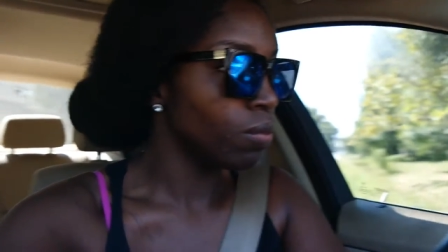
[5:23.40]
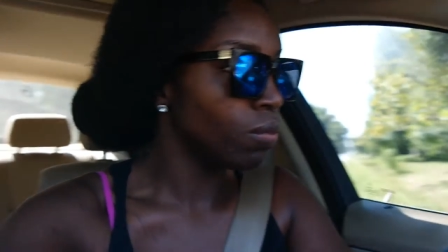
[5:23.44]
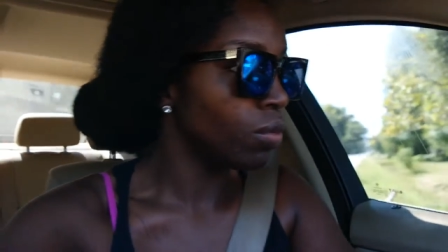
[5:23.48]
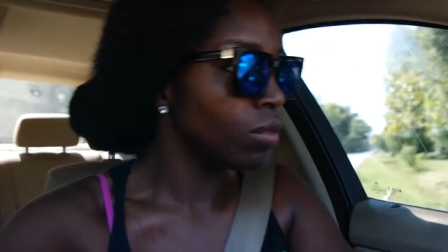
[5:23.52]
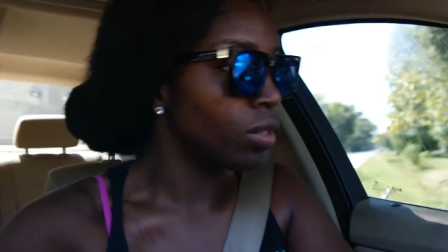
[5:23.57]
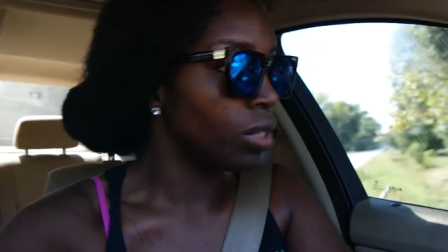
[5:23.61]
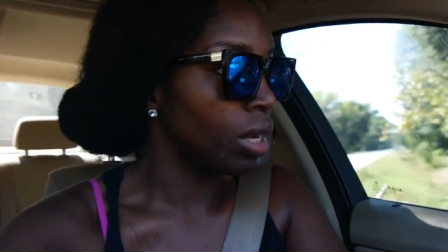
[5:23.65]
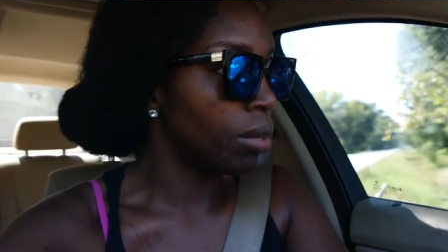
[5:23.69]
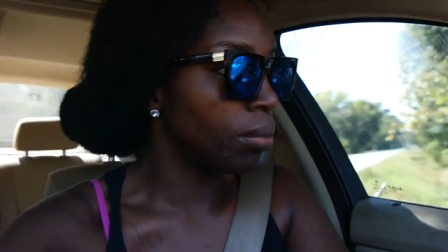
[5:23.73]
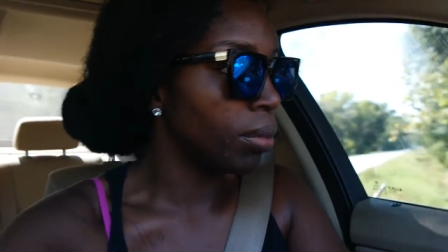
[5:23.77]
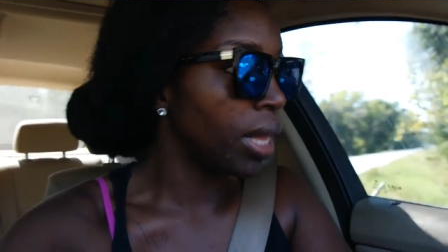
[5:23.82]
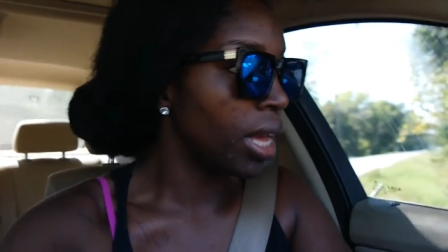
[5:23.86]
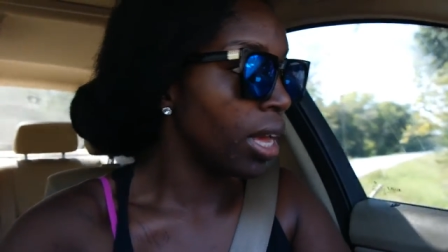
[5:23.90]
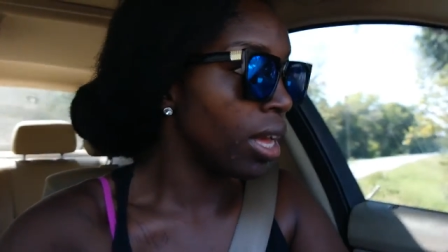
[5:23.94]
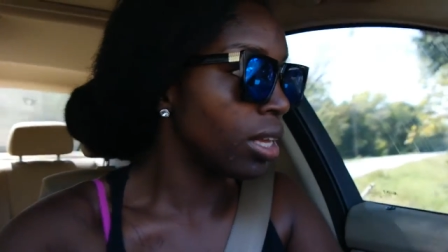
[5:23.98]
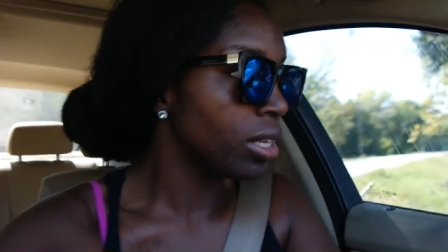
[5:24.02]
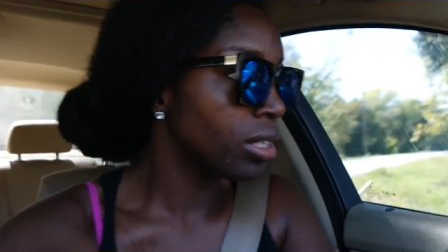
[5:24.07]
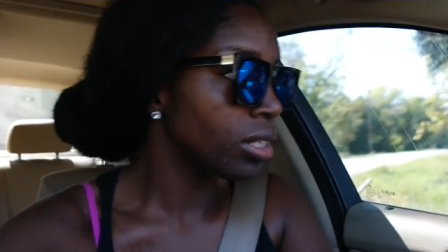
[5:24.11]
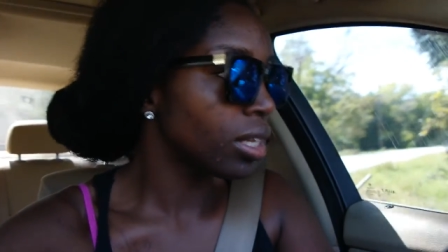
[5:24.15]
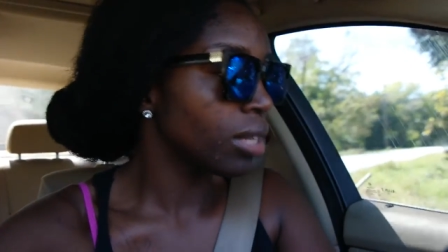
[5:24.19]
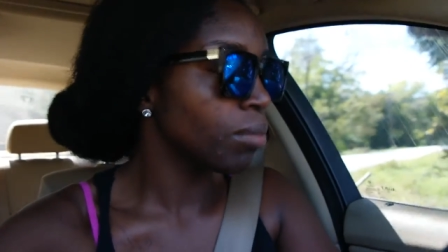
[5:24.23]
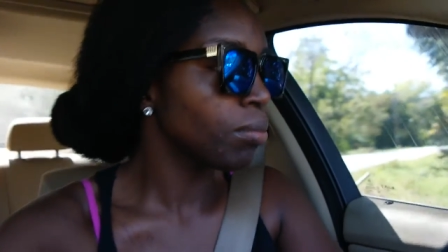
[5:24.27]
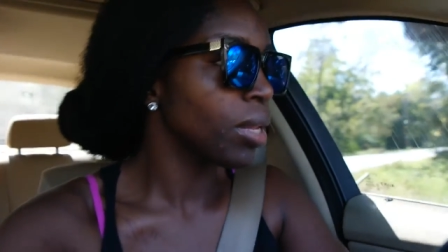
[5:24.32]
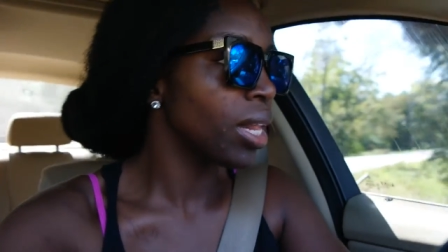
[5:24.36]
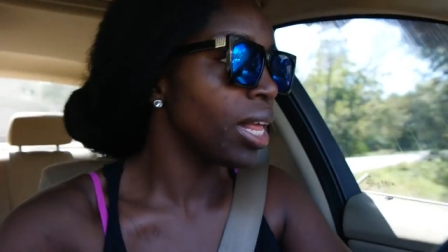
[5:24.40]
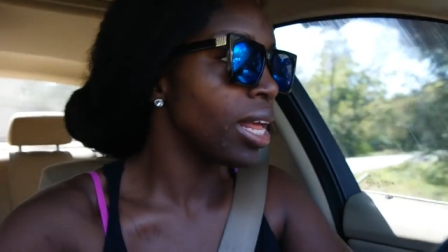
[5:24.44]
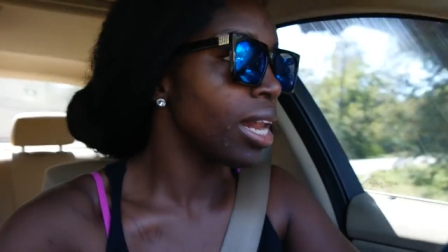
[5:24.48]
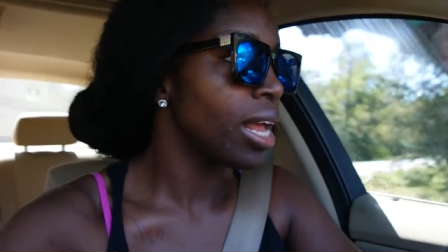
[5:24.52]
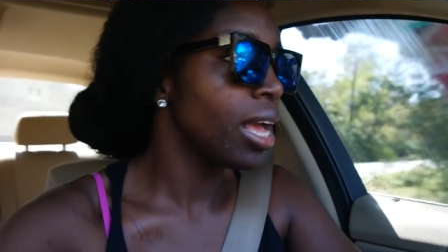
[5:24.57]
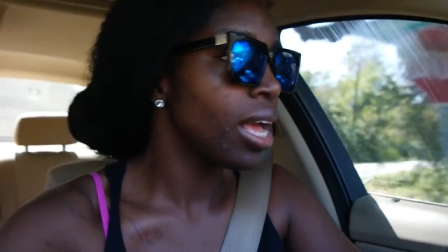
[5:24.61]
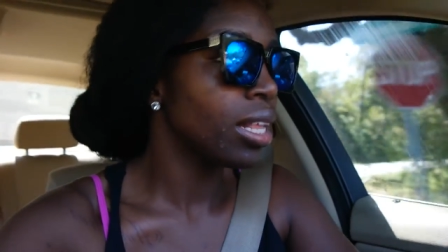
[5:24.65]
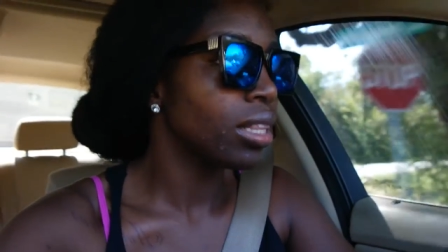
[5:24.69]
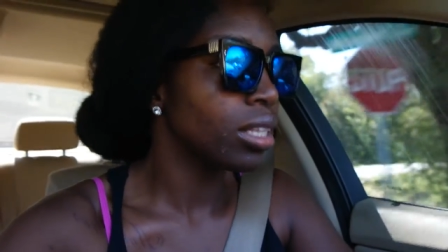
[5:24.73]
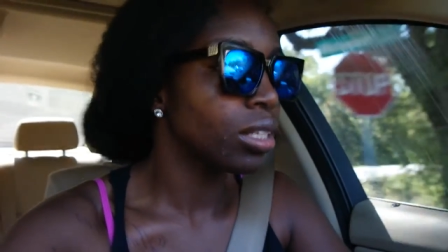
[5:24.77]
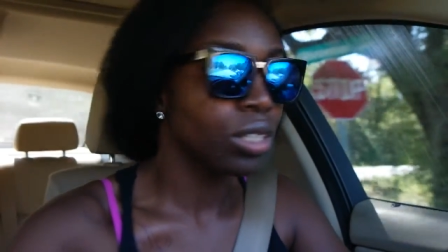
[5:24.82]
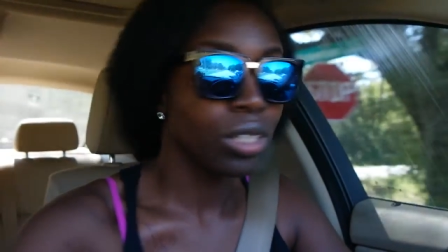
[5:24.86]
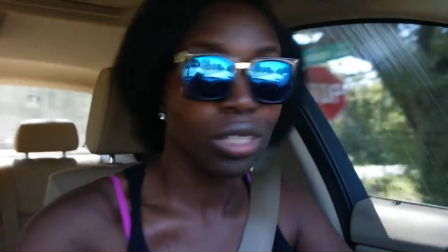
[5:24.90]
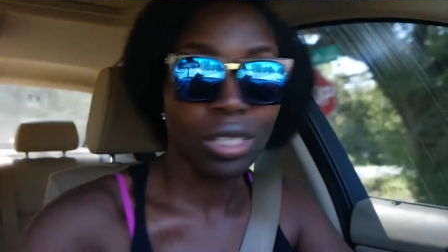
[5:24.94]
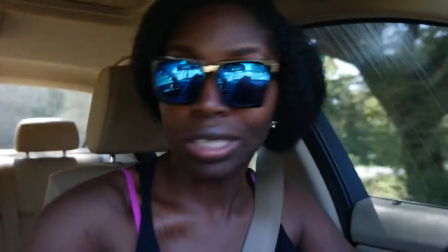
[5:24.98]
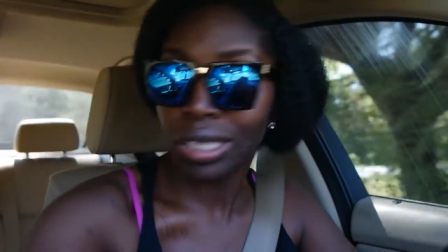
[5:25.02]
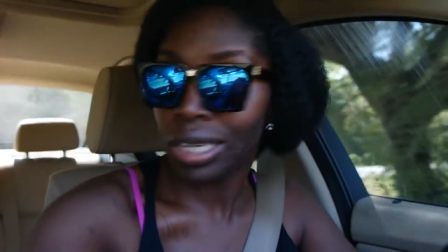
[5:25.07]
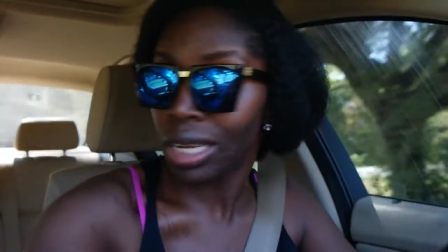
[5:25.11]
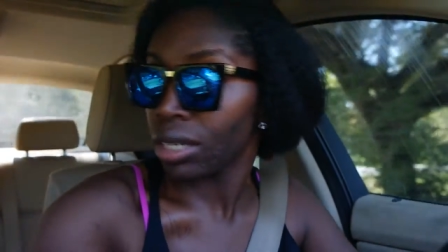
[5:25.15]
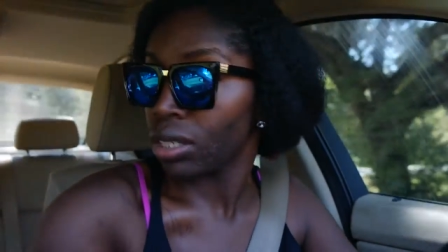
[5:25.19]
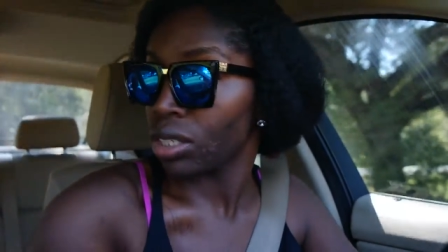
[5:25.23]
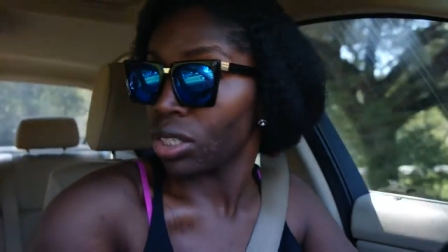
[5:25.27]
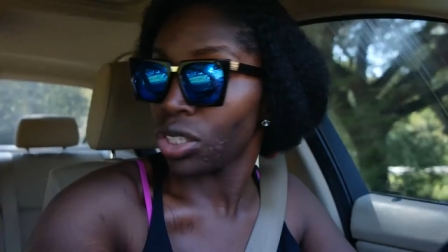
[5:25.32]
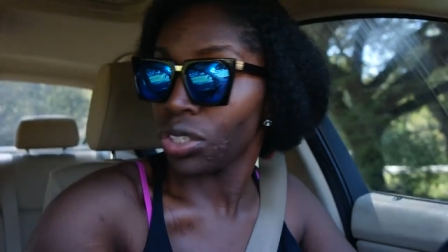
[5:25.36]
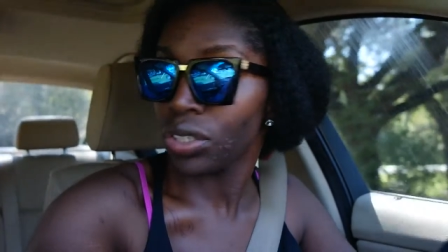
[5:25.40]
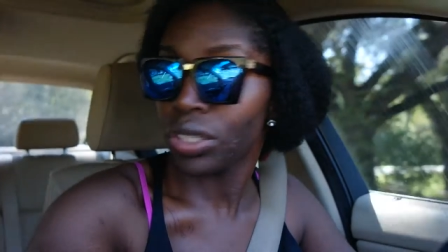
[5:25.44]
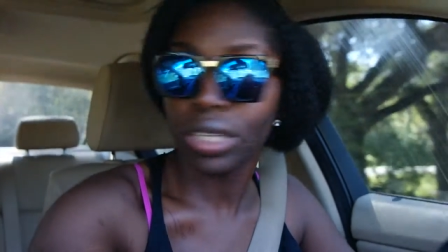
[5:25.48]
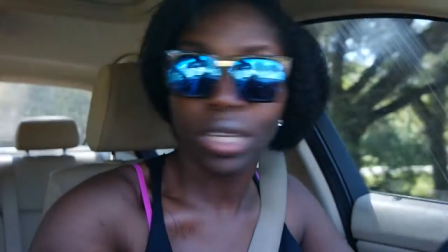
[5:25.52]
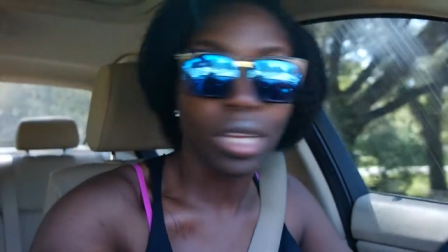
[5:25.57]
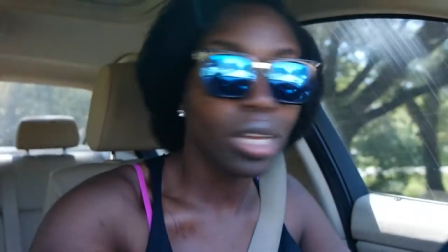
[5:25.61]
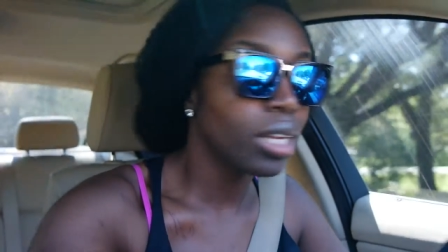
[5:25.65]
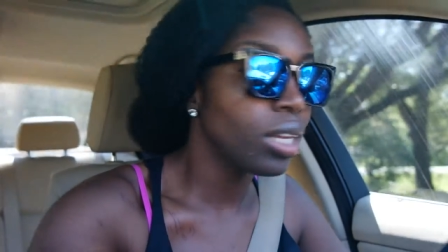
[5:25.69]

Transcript: dumbass. I'm glad I had to turn down the street